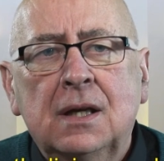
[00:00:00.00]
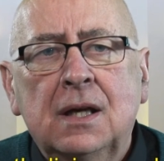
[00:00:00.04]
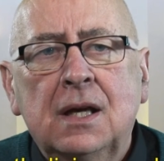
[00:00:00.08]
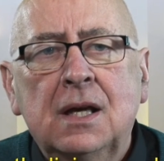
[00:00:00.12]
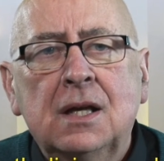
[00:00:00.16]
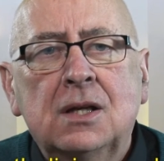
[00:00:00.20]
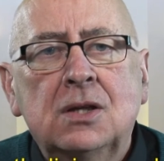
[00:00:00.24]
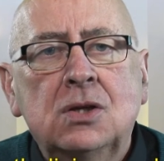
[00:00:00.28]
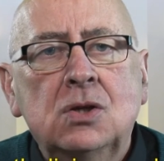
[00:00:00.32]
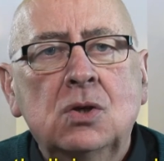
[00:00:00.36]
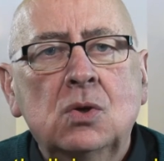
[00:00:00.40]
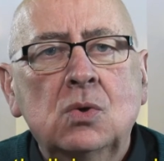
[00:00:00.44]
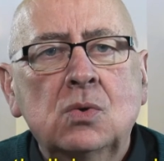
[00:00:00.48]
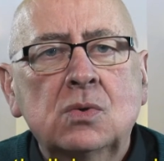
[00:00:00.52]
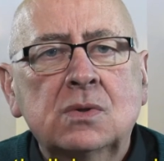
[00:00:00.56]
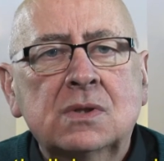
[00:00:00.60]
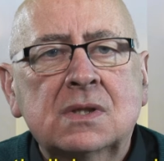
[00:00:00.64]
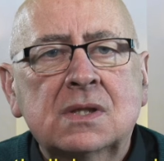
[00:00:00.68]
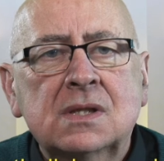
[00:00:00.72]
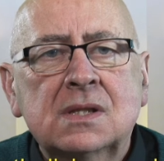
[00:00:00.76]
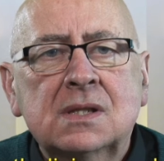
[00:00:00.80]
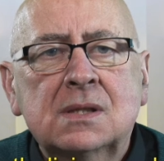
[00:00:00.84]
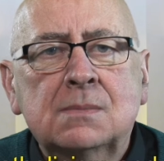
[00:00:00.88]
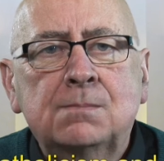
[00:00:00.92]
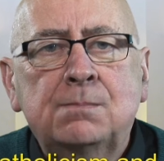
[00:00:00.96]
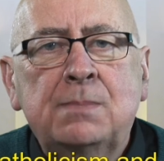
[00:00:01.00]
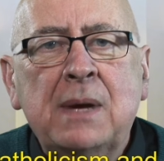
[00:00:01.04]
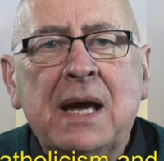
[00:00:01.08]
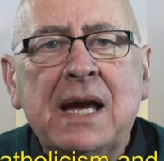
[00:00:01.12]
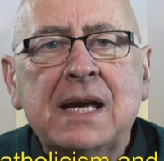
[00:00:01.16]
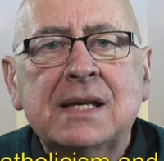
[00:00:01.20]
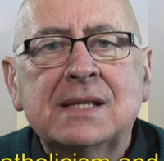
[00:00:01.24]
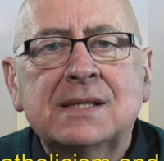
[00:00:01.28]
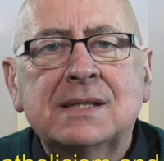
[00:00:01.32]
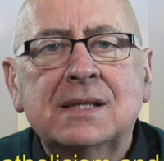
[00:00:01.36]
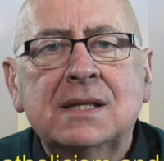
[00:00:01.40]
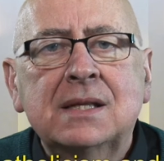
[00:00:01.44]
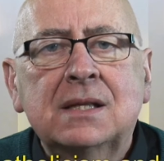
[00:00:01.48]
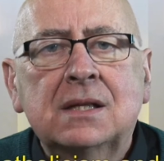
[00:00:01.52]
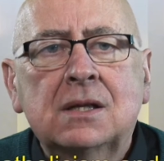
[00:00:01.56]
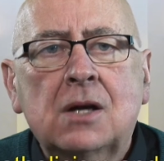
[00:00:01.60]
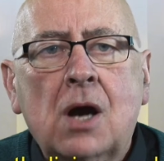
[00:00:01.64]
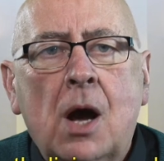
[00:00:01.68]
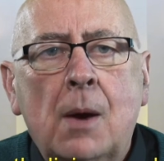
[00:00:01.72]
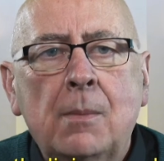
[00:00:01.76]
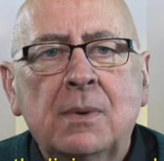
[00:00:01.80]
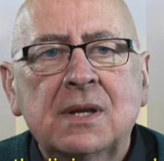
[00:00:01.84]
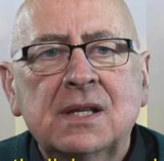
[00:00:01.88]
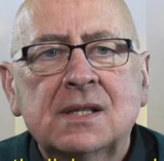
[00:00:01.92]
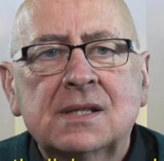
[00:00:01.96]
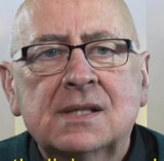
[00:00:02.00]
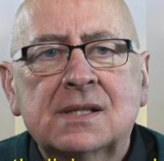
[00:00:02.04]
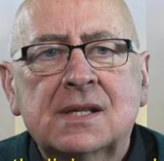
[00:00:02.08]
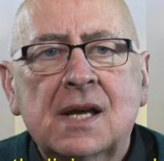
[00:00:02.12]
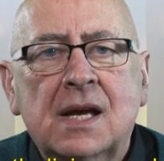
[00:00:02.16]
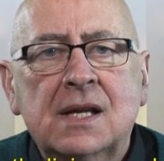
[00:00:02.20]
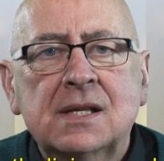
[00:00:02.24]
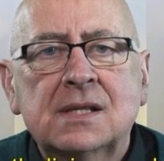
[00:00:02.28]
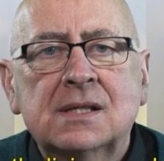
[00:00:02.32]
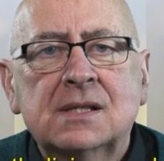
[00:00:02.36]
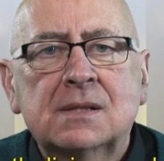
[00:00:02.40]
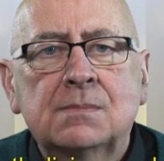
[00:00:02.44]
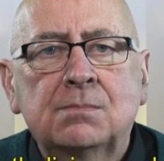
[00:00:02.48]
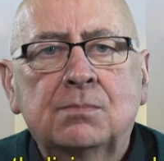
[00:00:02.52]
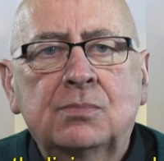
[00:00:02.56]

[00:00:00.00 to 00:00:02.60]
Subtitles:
It uses basic common sense,